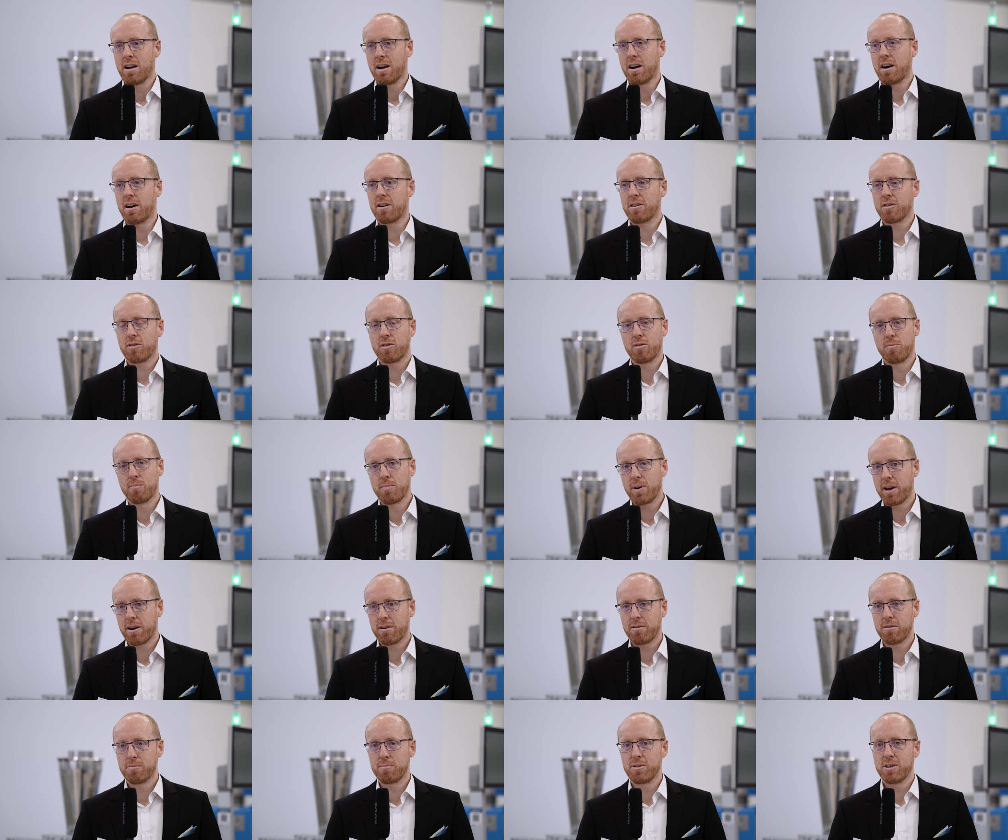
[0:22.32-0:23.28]
are
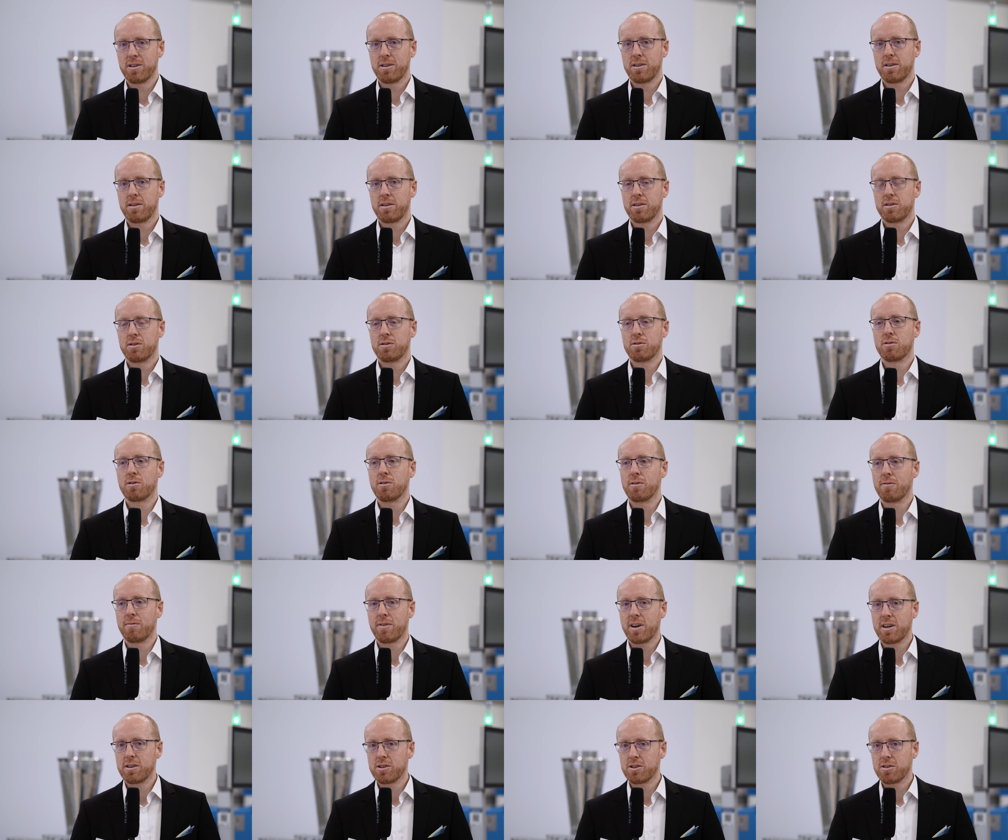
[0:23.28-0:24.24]
comparable to
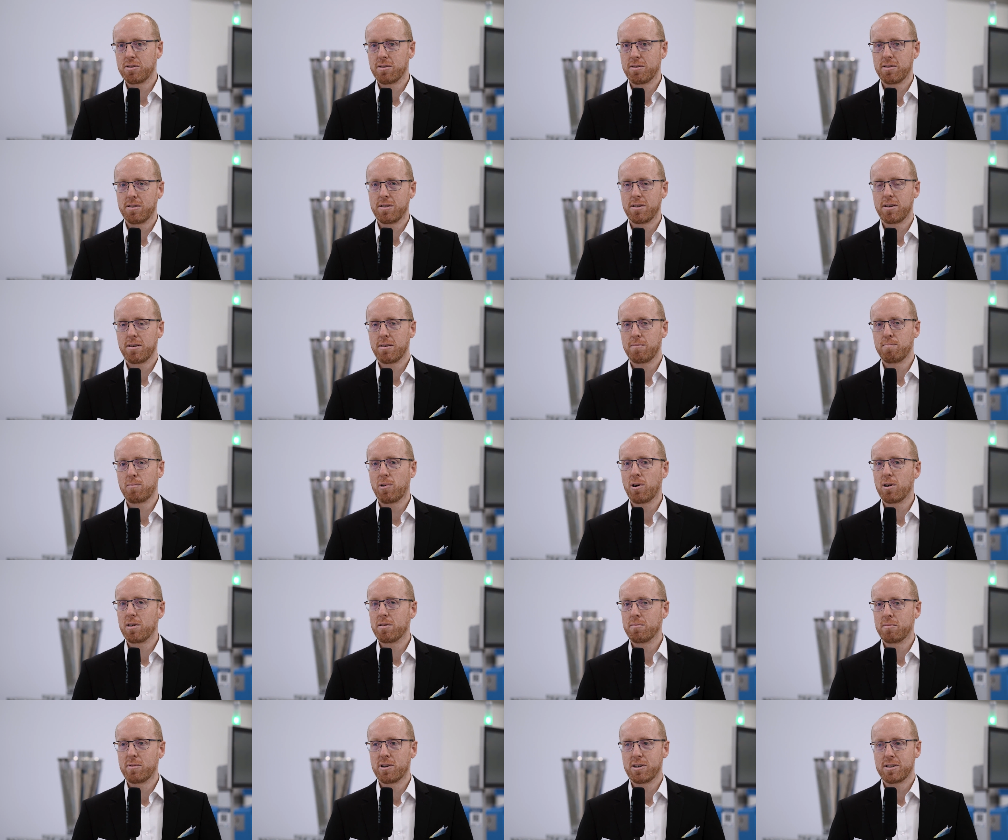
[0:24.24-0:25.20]
conventional
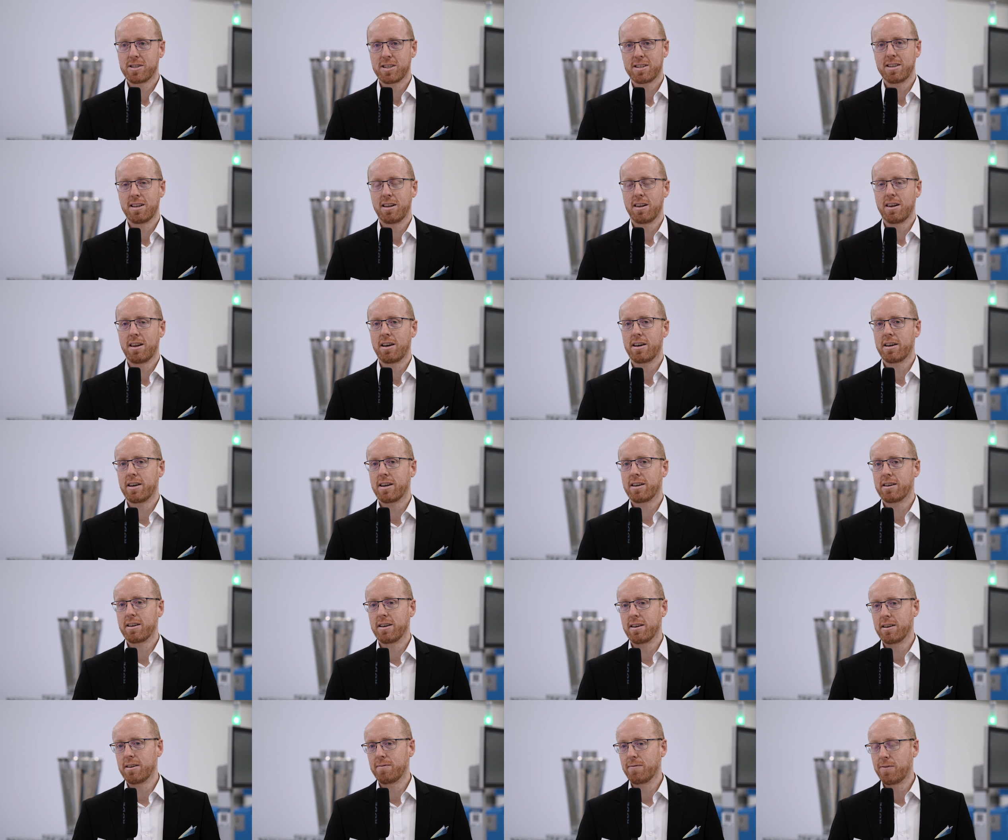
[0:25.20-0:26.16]
polymers
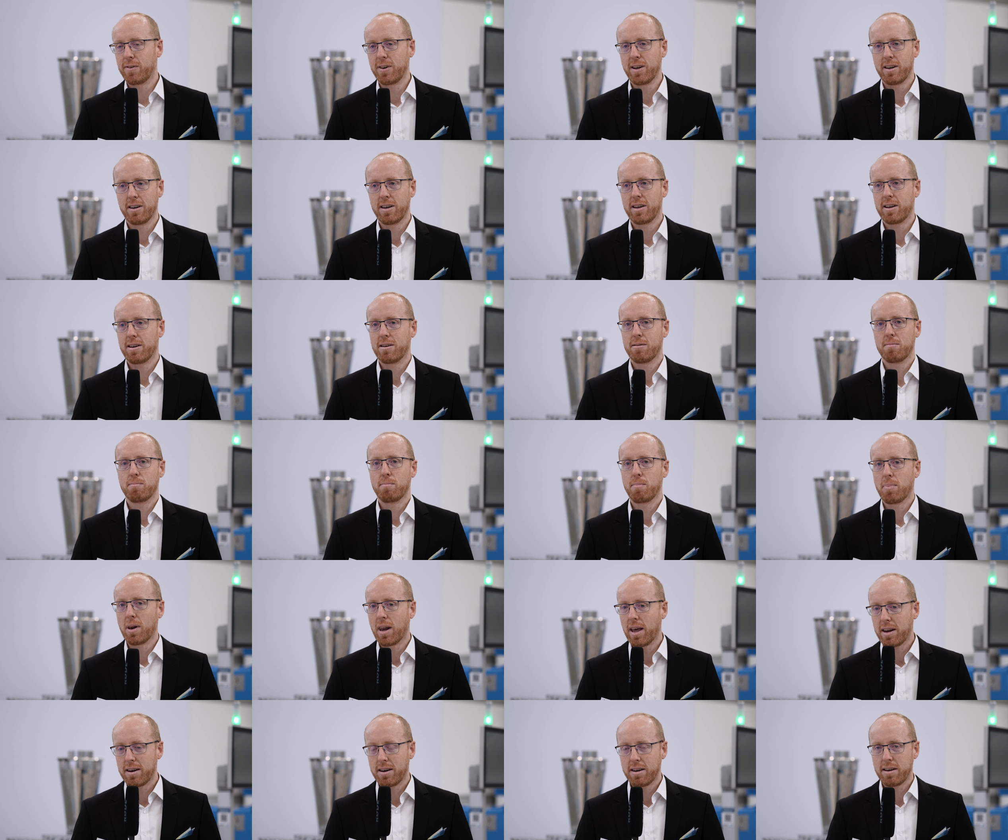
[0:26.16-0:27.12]
like uh, filling,
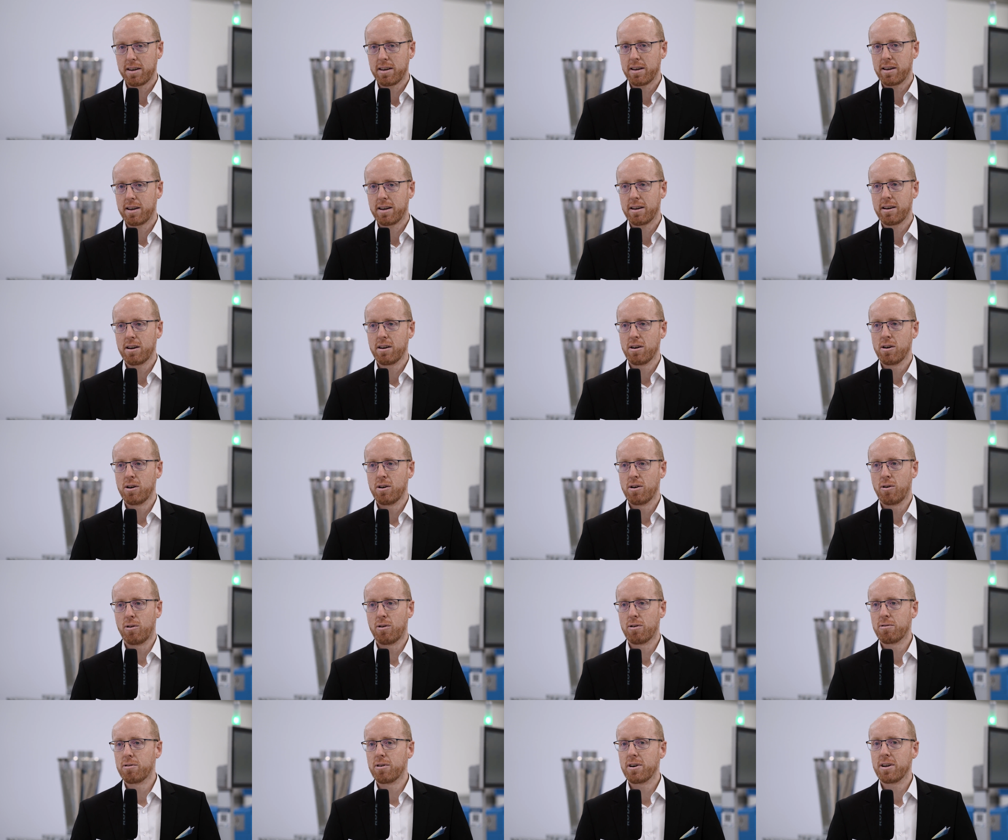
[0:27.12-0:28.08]
blending,
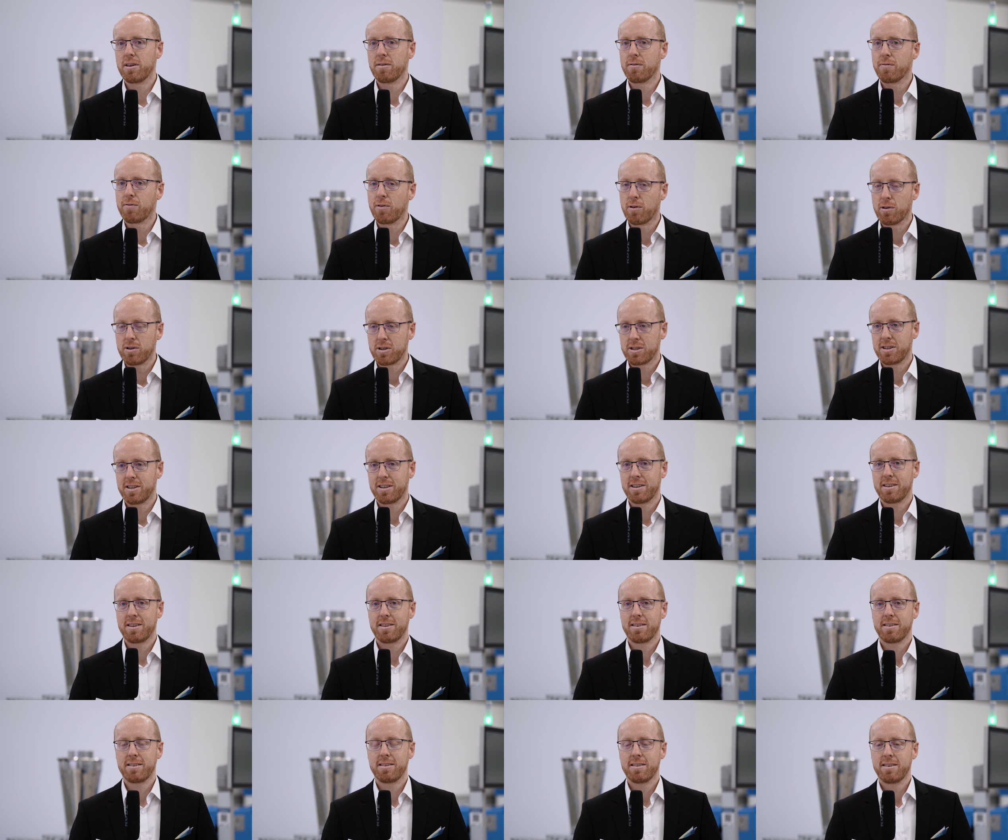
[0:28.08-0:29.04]
or reinforcing.